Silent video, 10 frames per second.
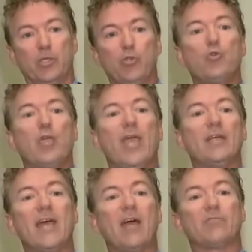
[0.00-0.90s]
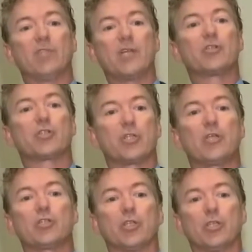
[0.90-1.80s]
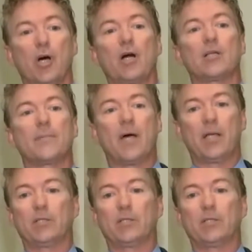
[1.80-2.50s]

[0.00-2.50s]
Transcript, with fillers: You can't have legislation locked behind